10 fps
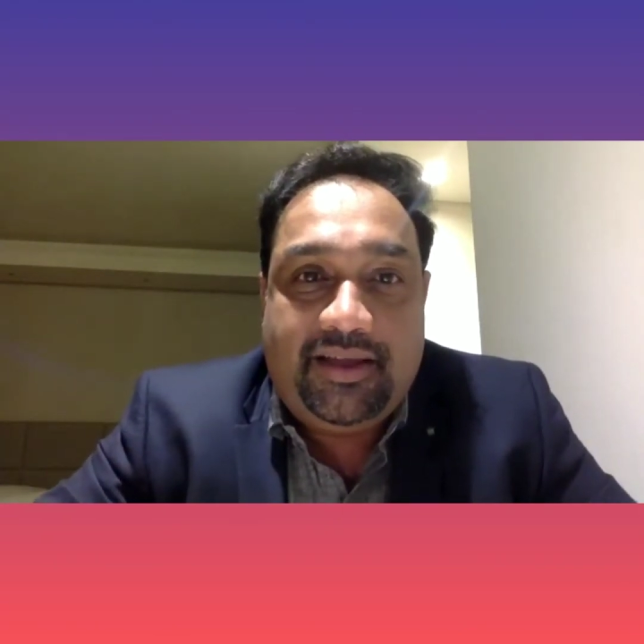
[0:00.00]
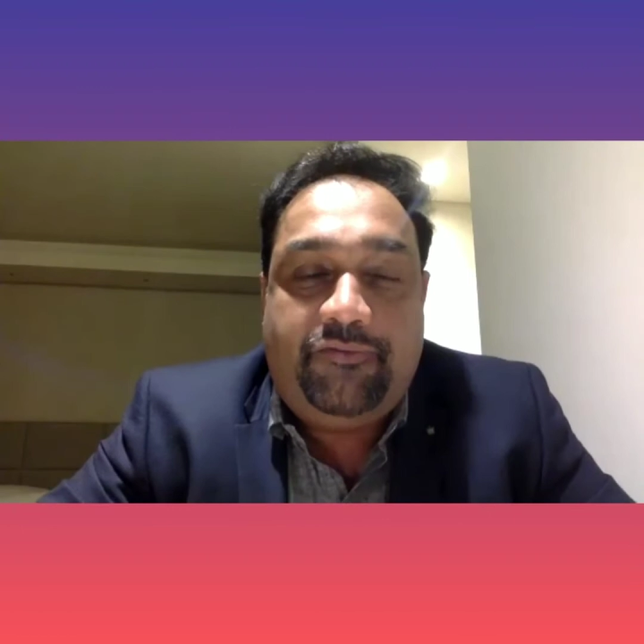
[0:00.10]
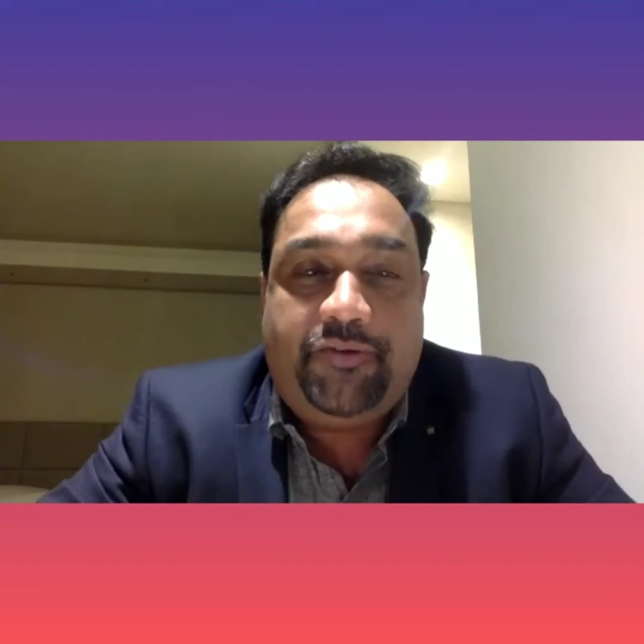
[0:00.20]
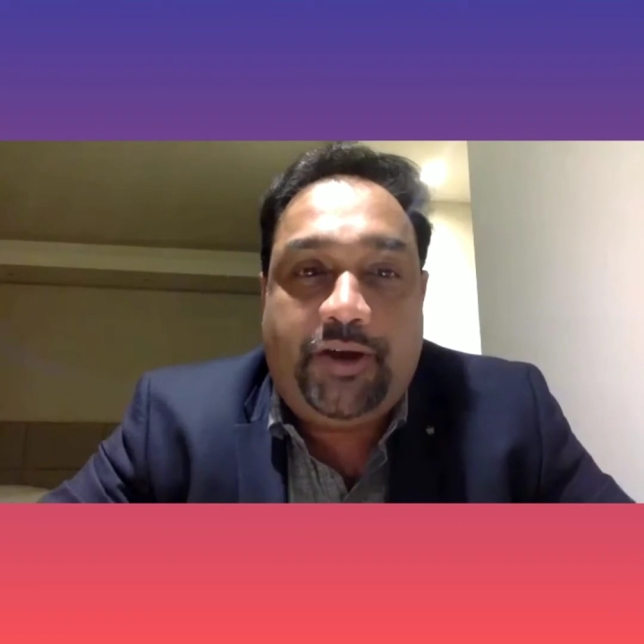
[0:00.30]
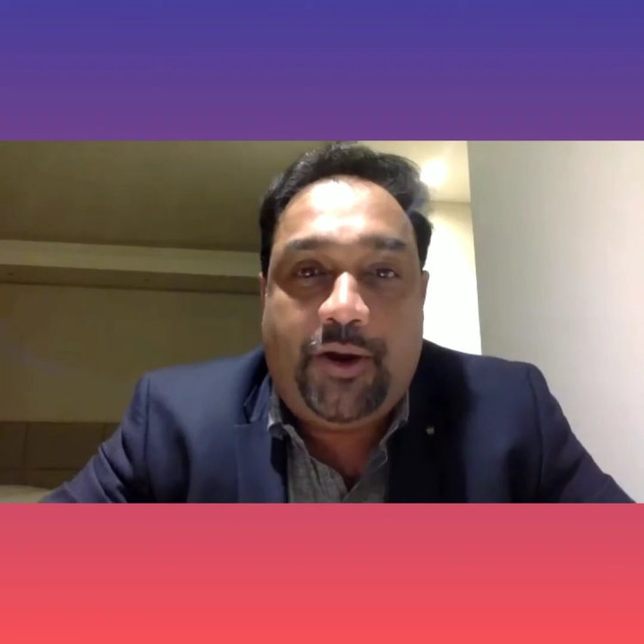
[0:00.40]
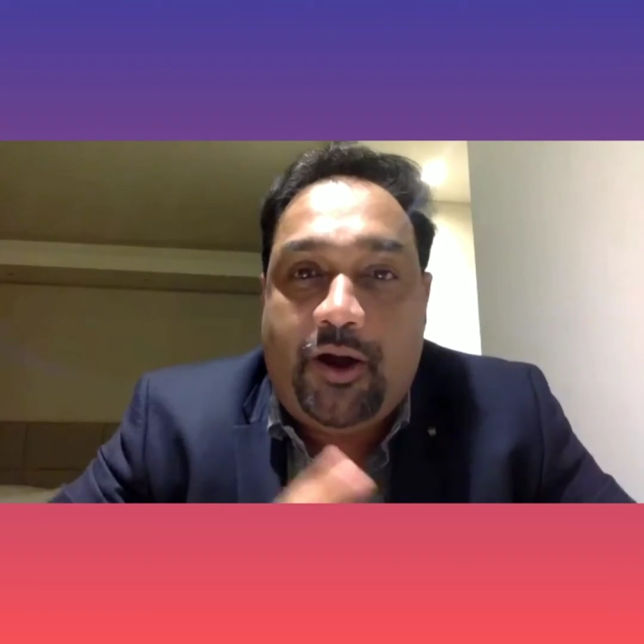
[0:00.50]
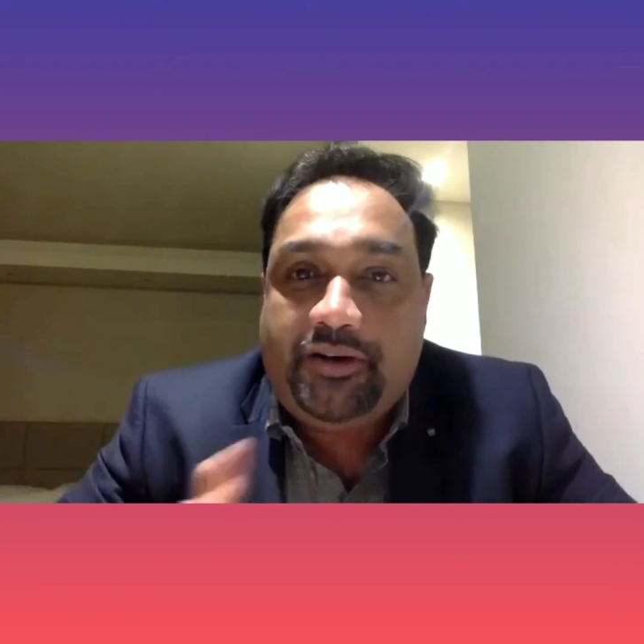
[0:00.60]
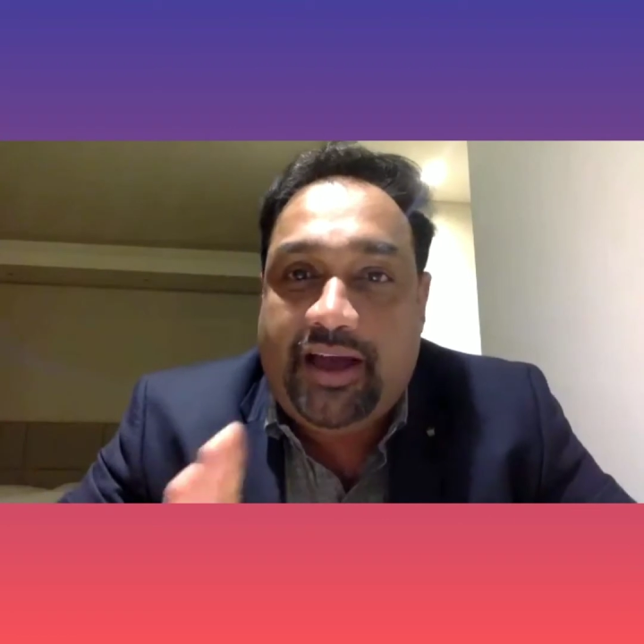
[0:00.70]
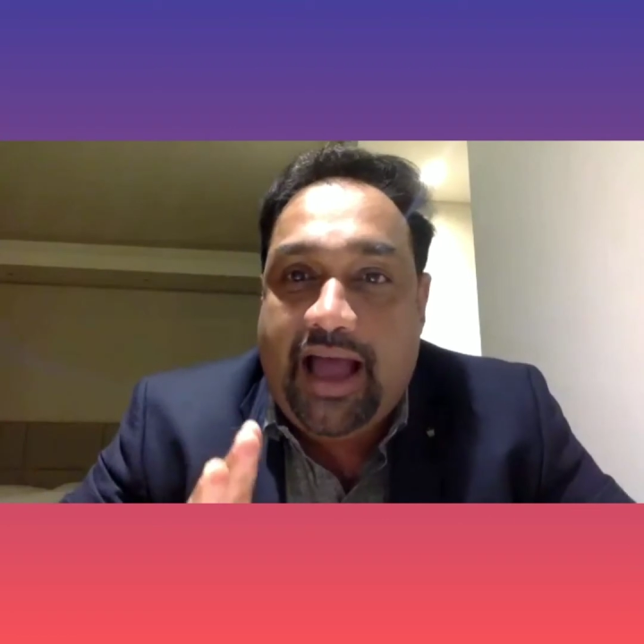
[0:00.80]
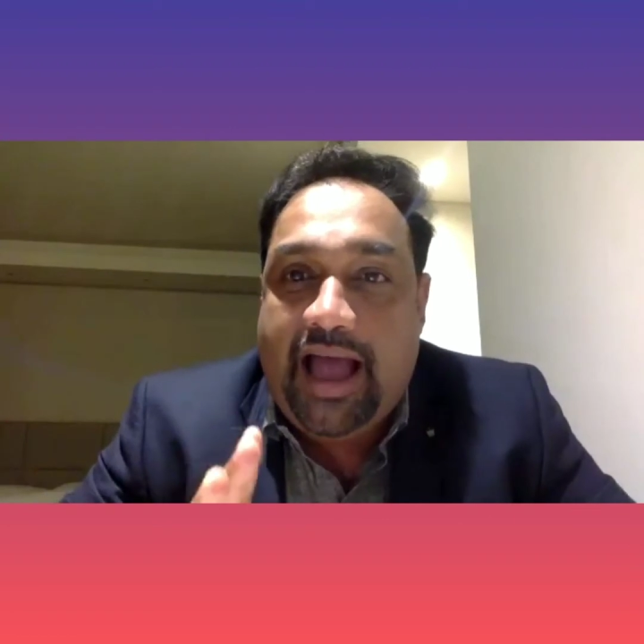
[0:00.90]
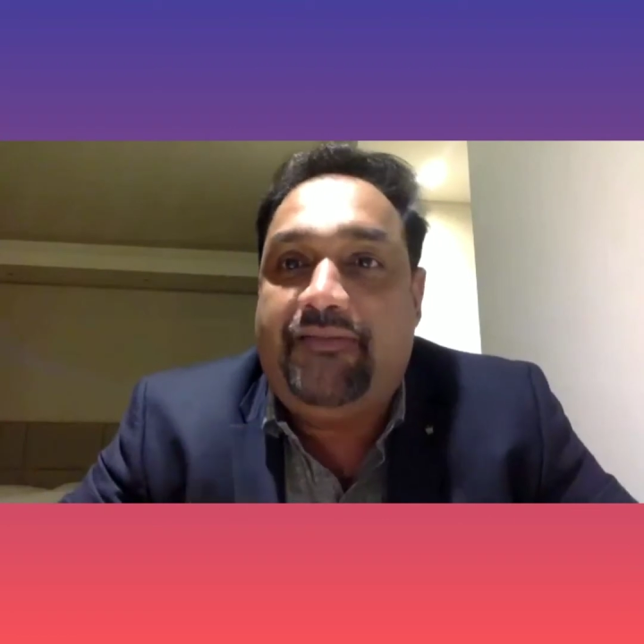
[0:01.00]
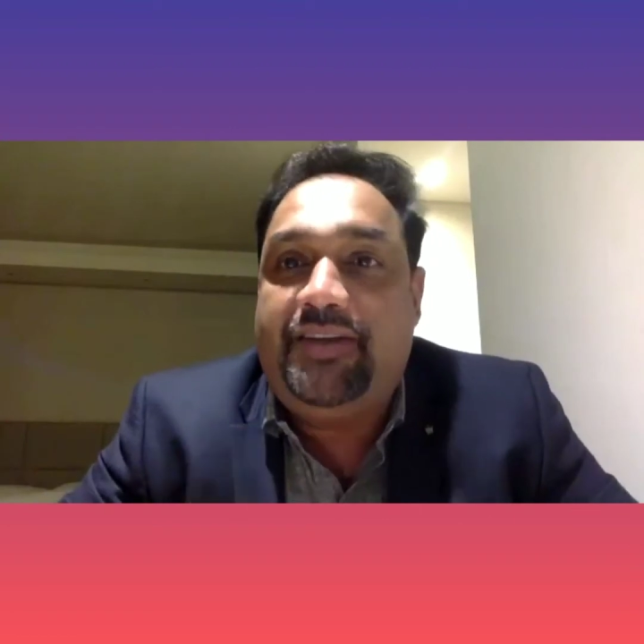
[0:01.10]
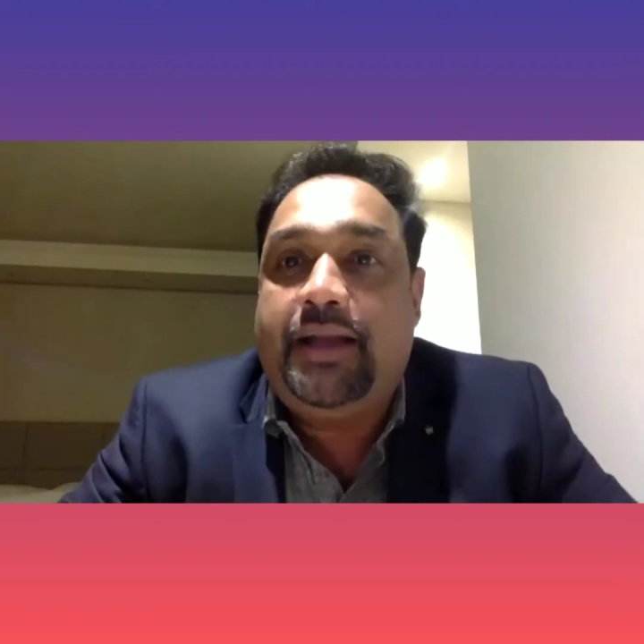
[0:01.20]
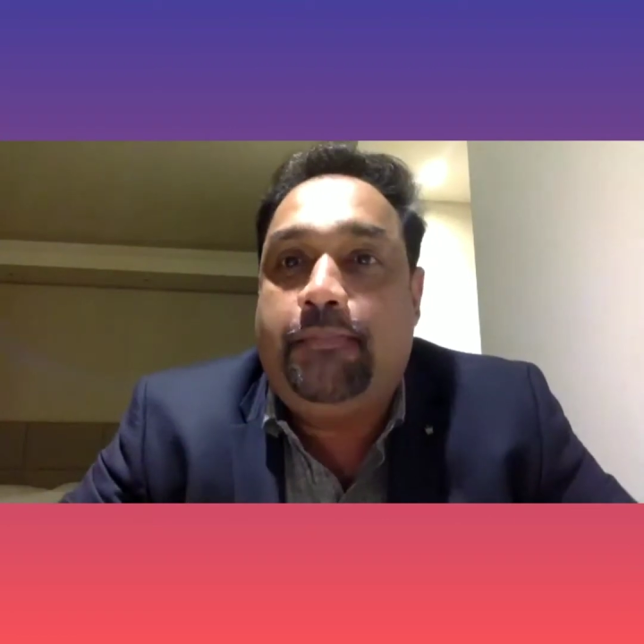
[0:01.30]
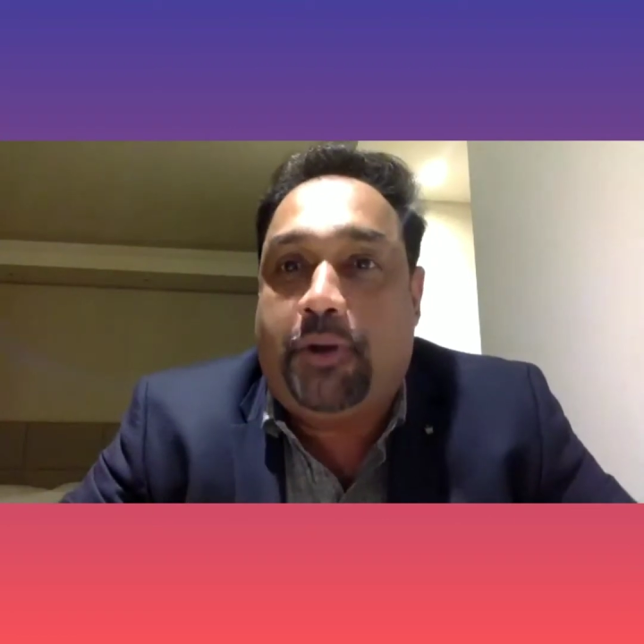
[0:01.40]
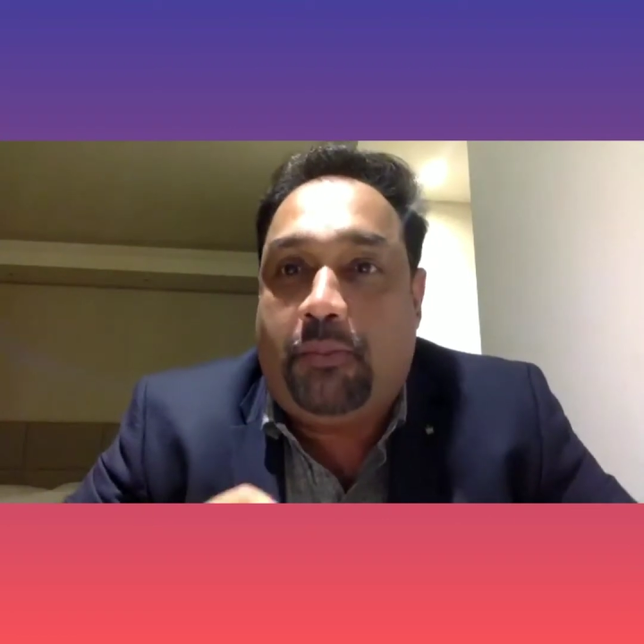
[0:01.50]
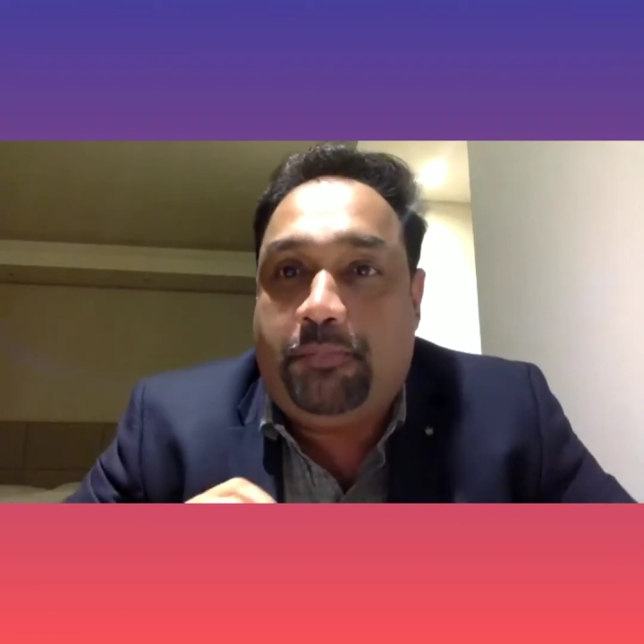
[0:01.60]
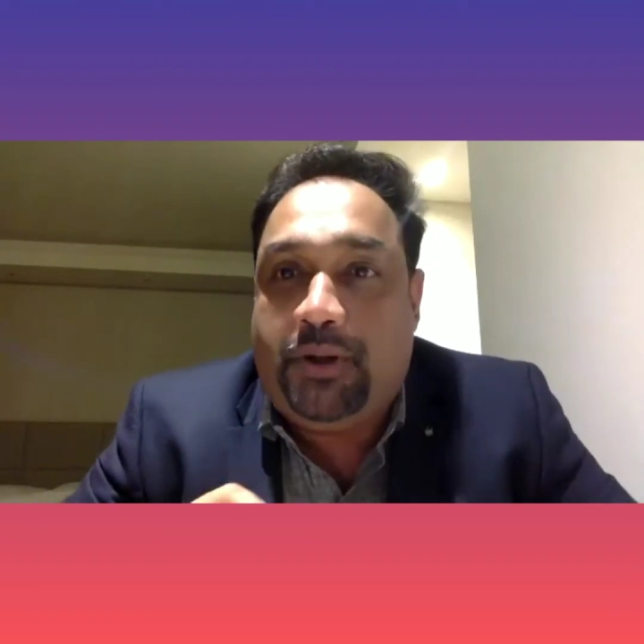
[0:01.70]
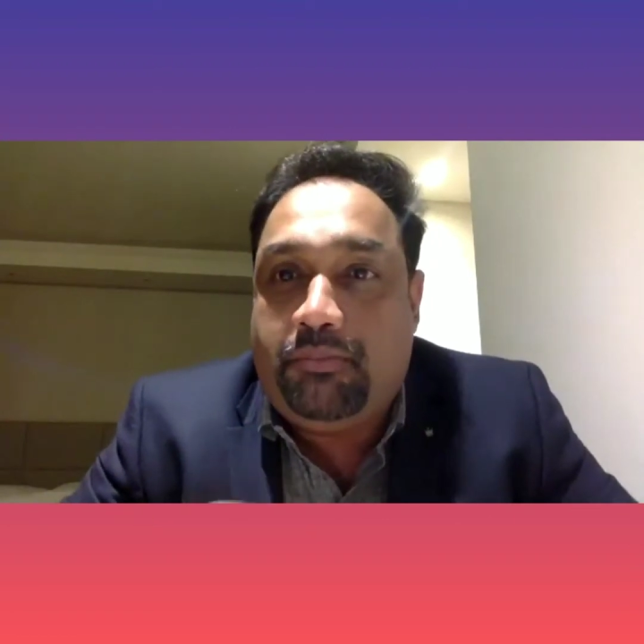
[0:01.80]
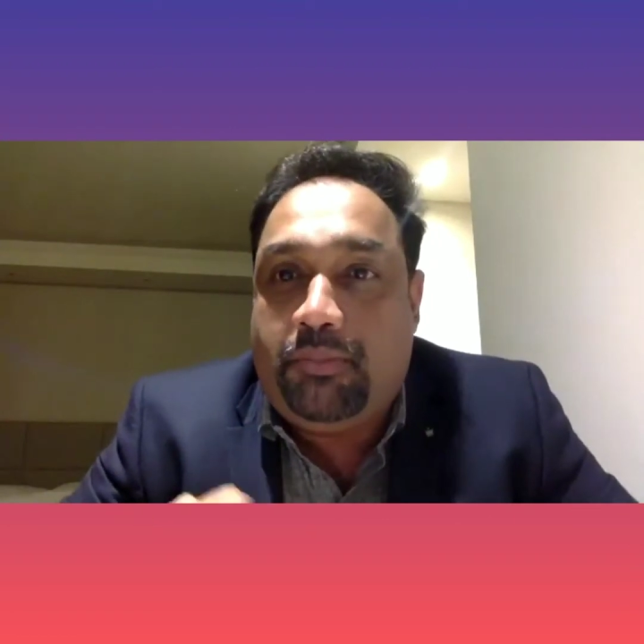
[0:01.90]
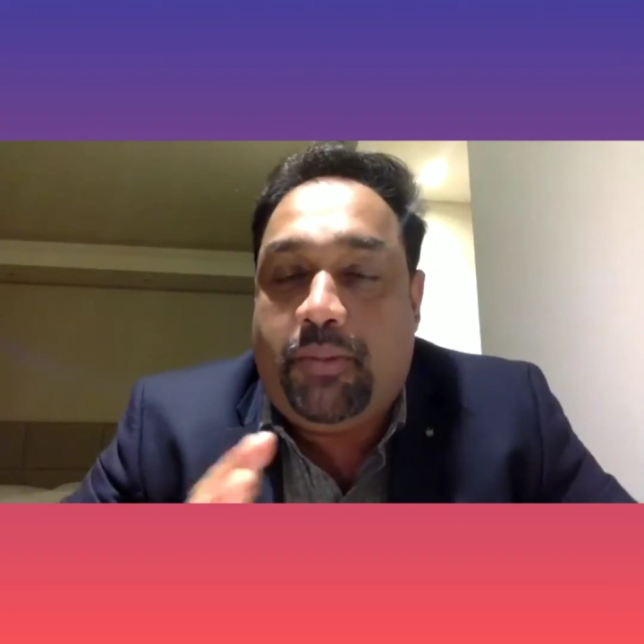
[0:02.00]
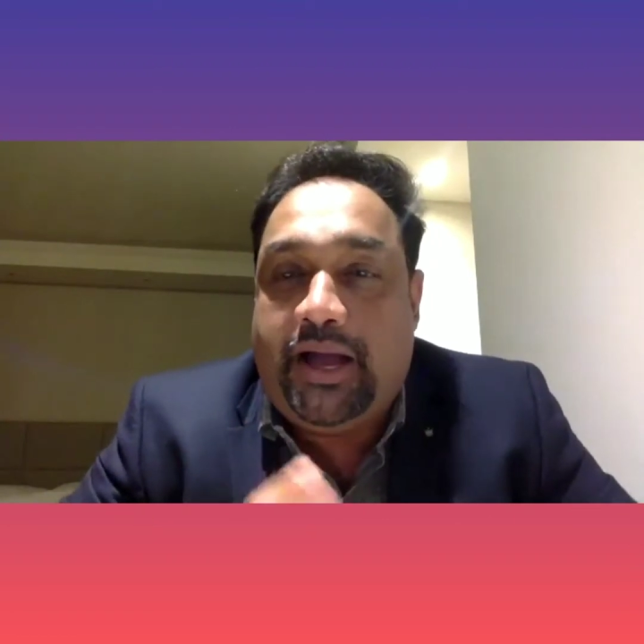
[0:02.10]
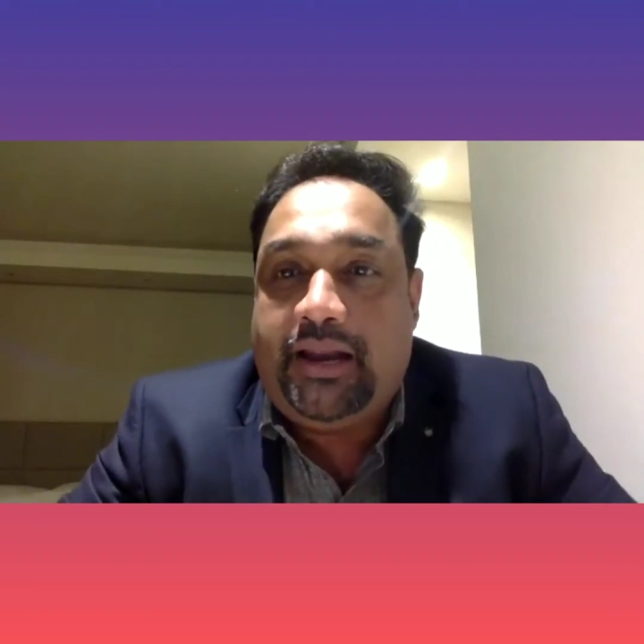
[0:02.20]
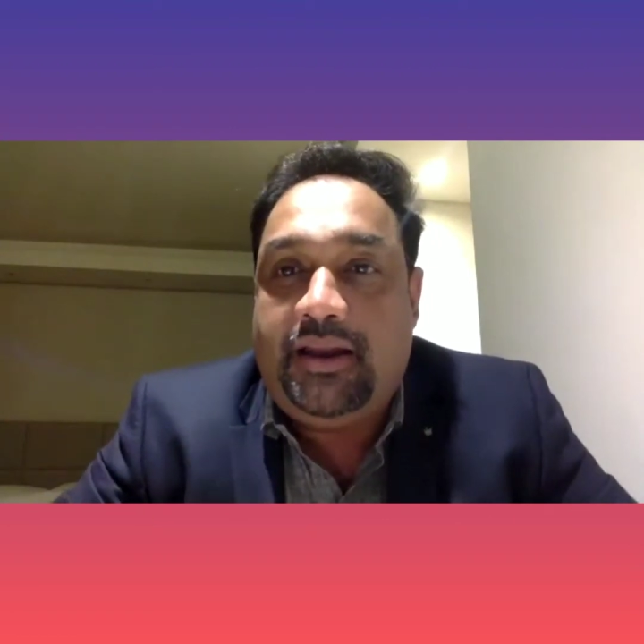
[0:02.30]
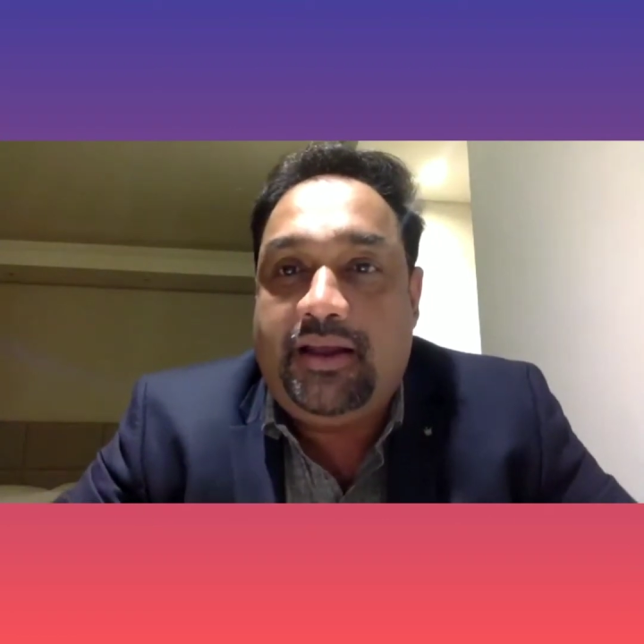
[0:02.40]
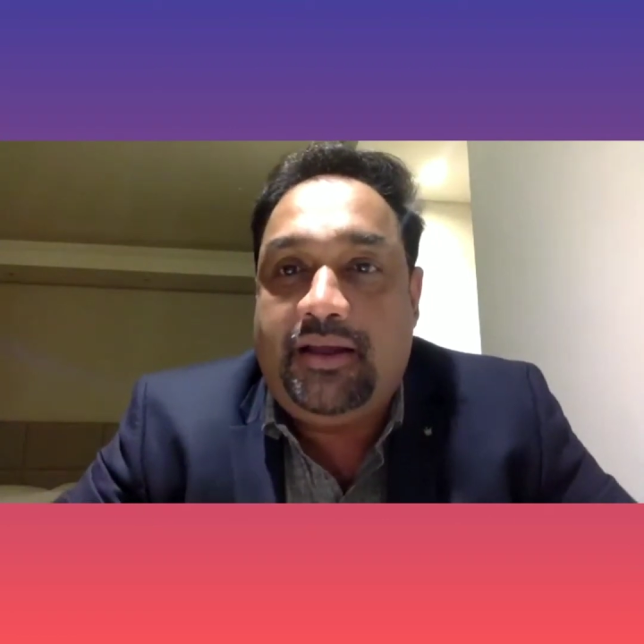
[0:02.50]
if you're not having a proper mobile